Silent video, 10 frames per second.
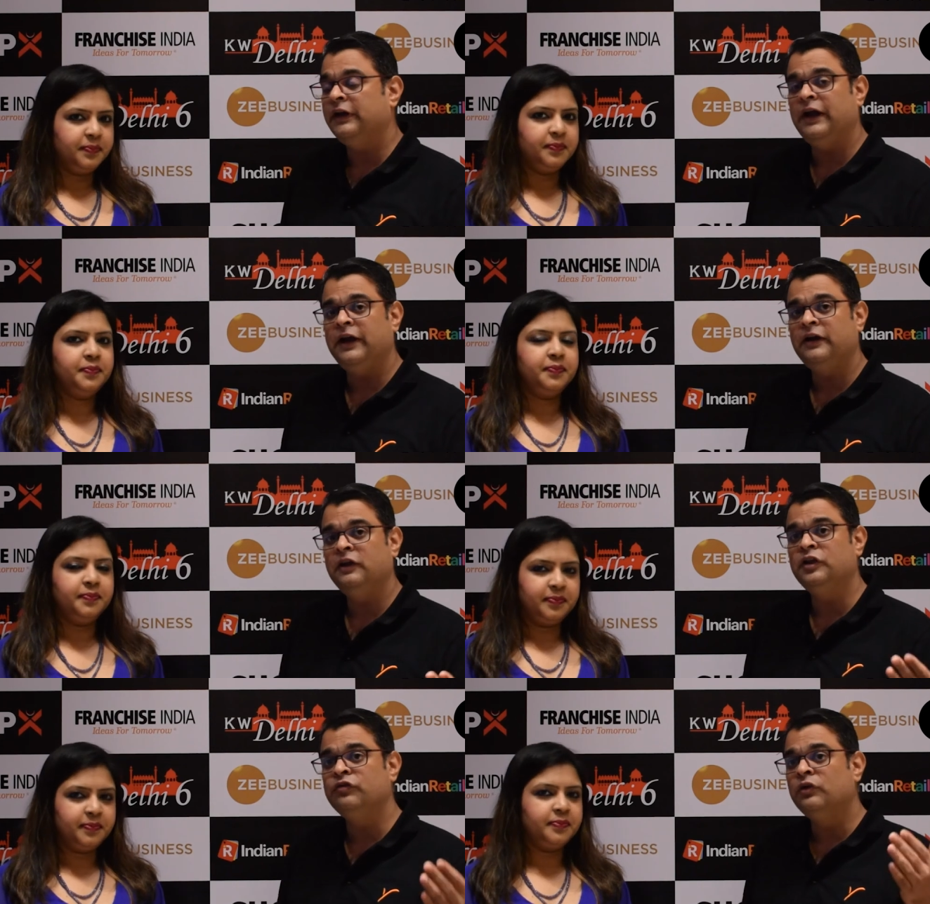Speaker 1: And
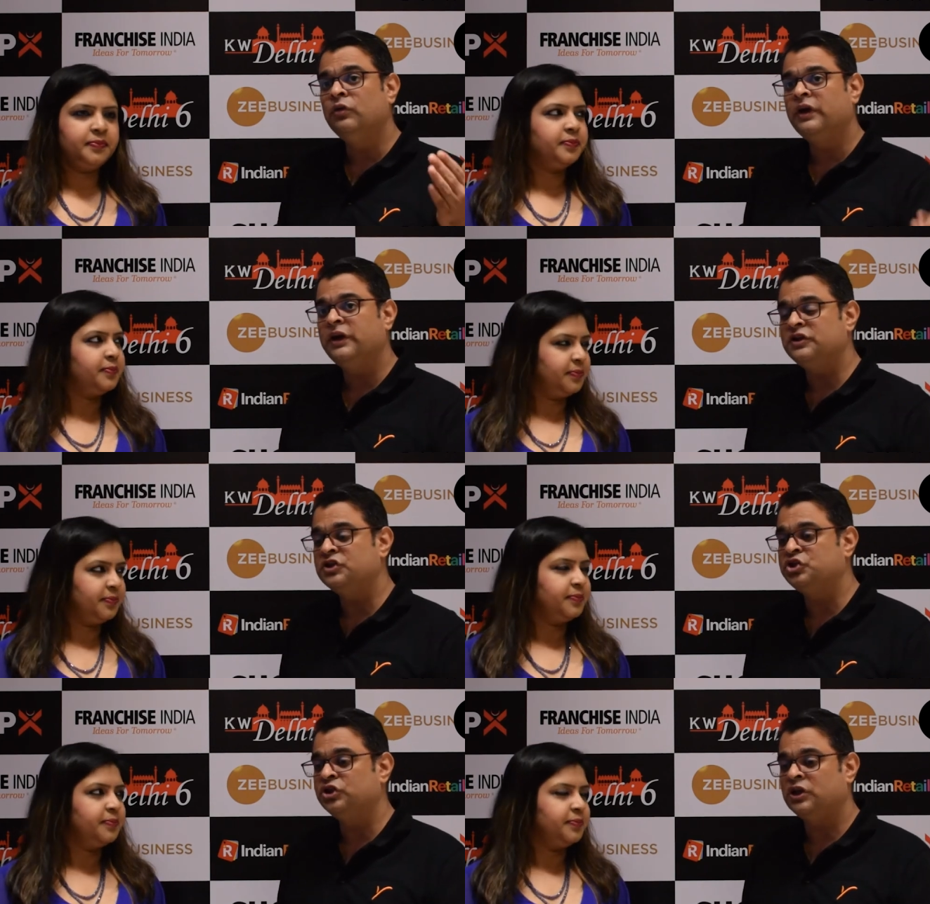if you look at the
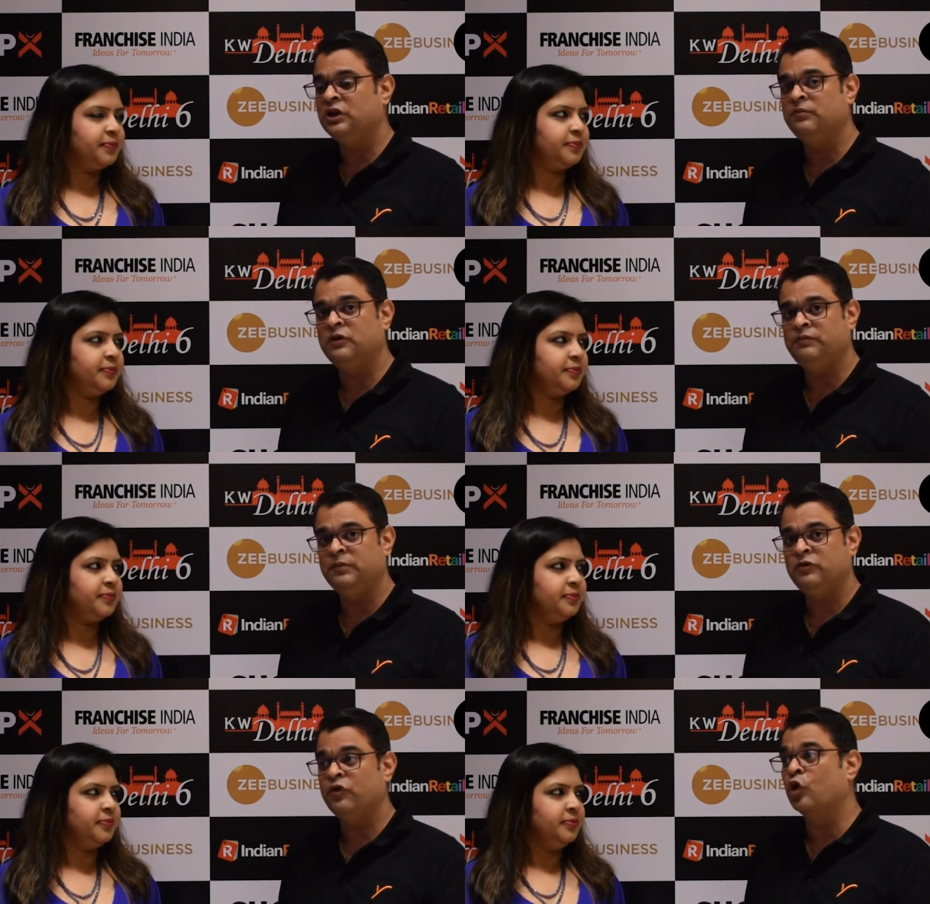sheer number of
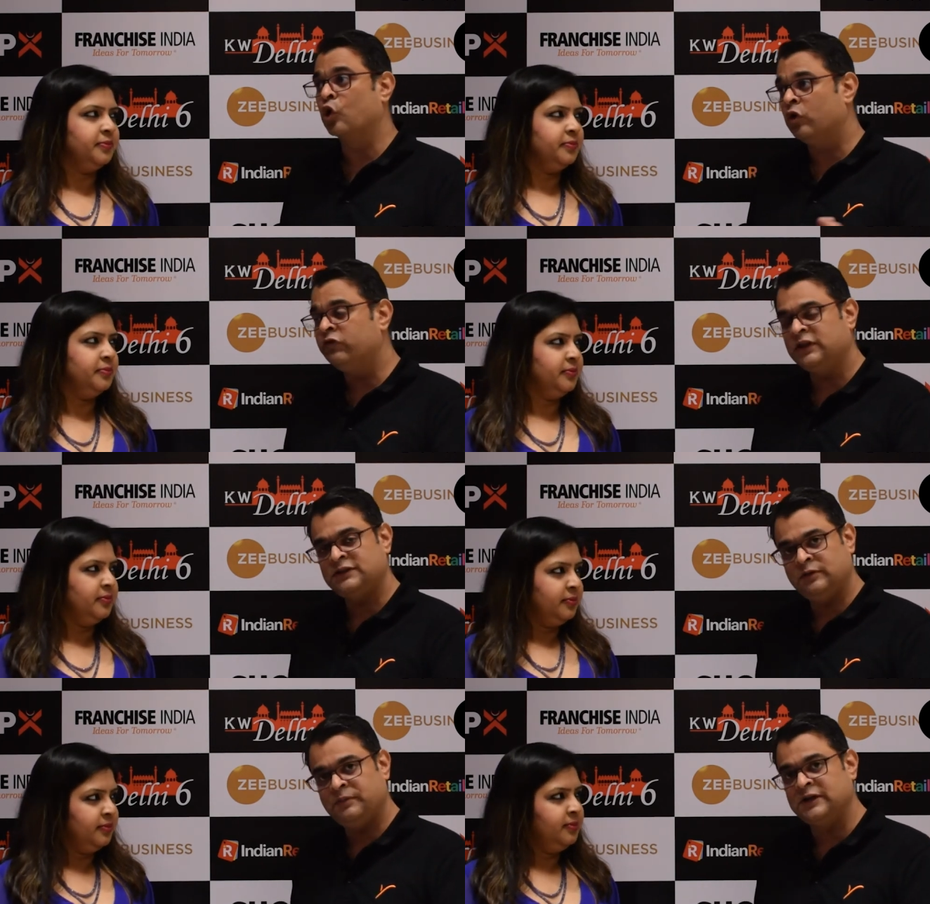people who have grown with us
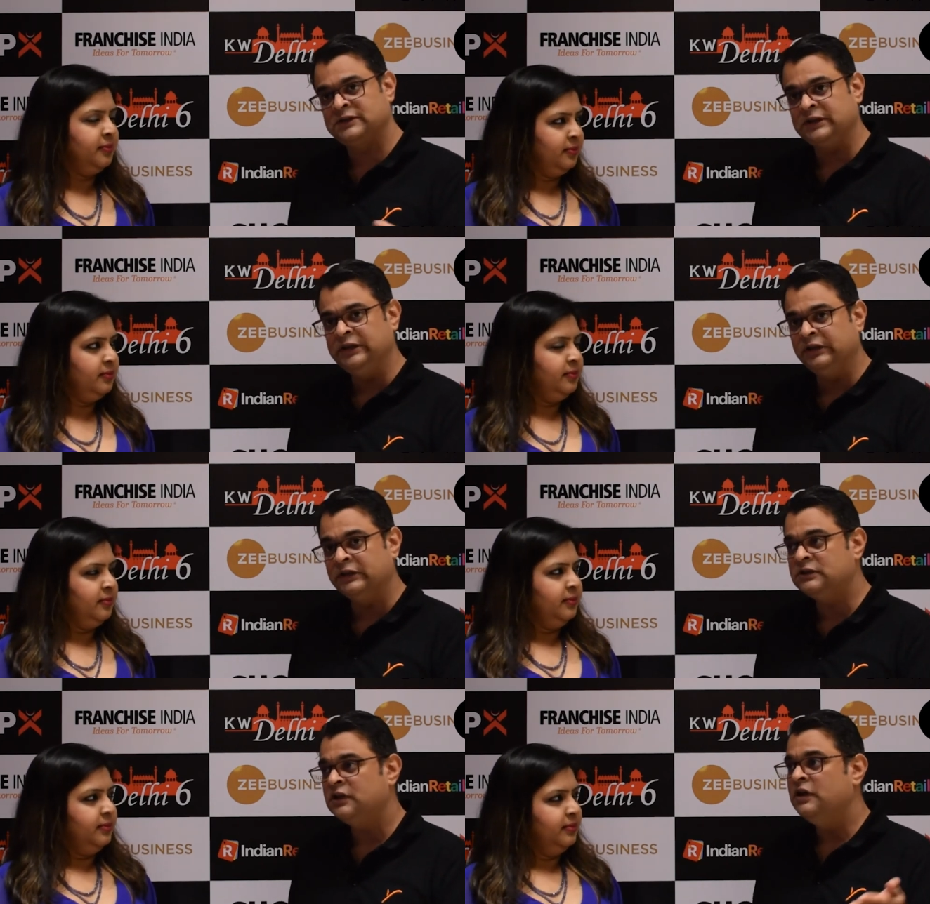in the past three
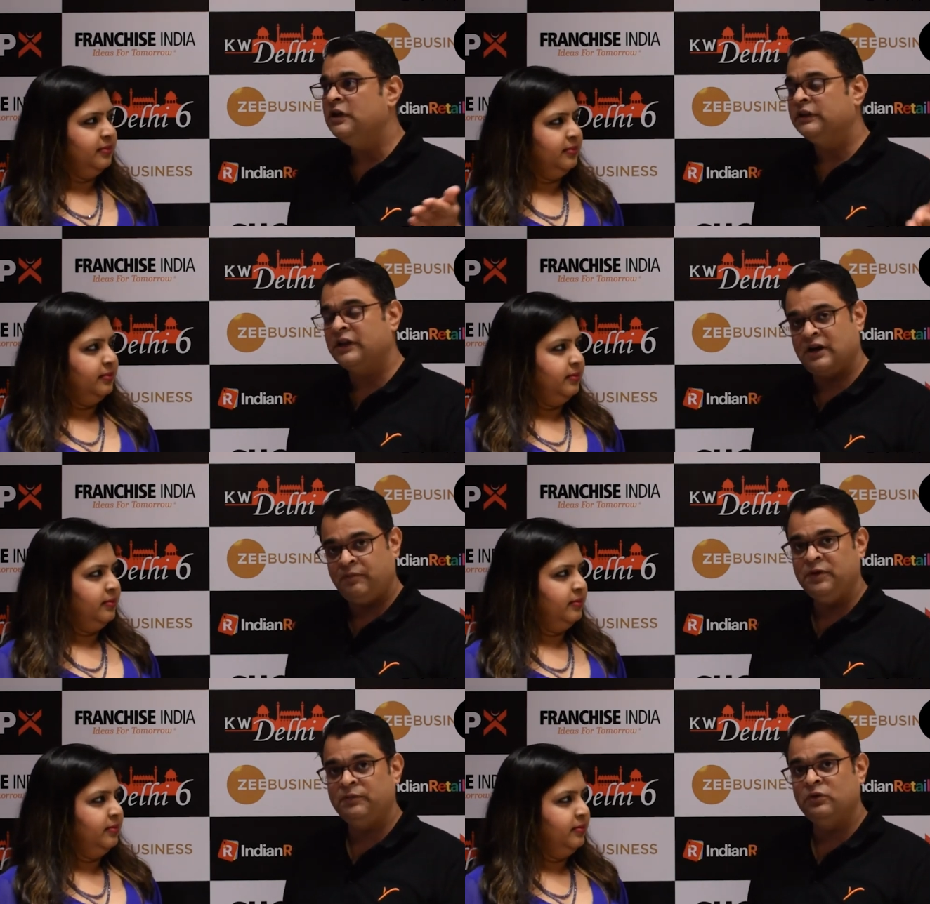years, there are
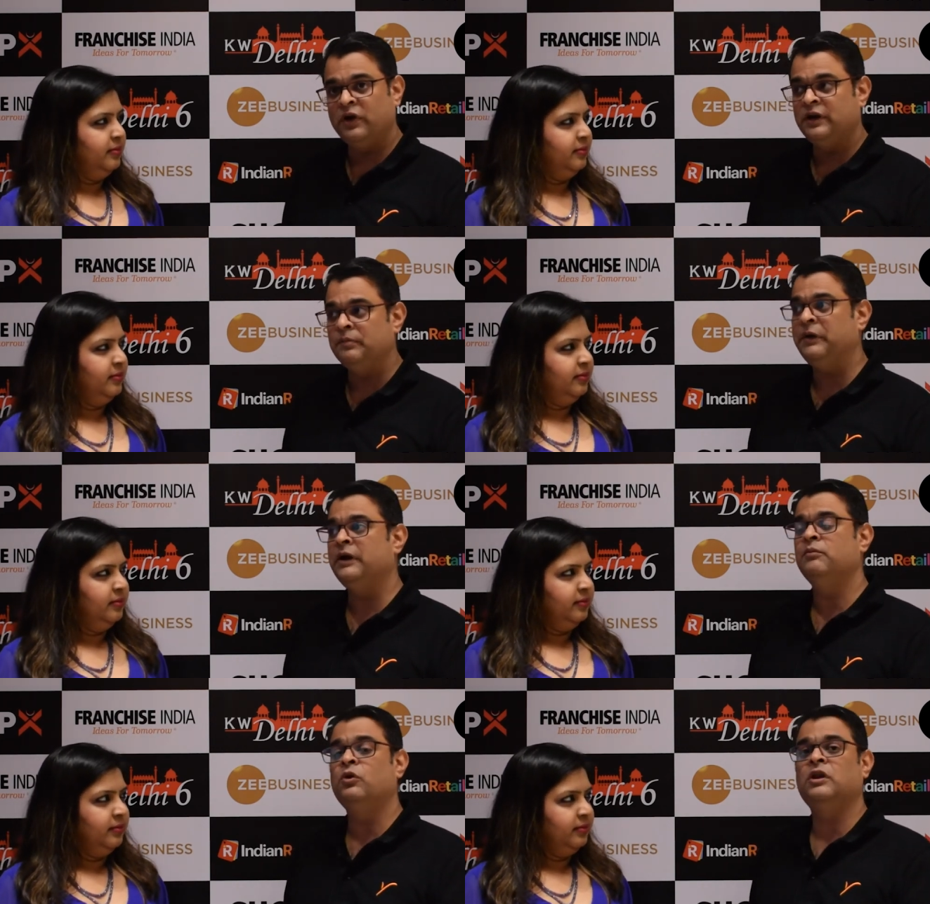people who are getting
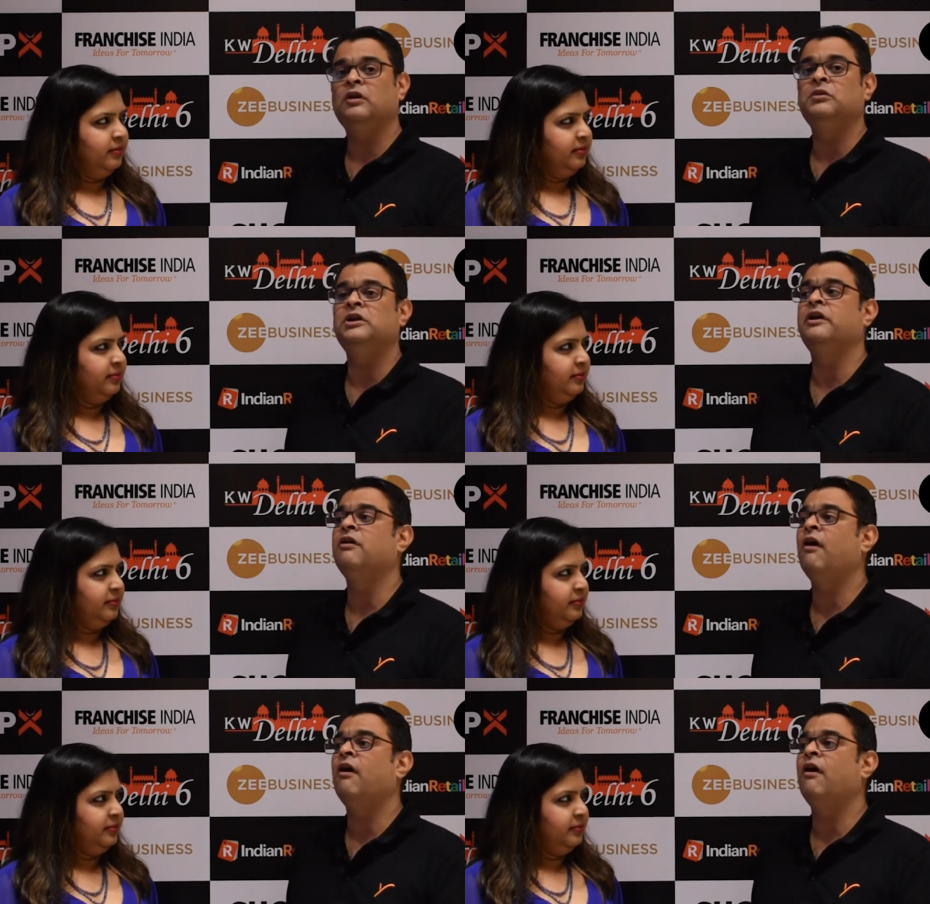paid more than a million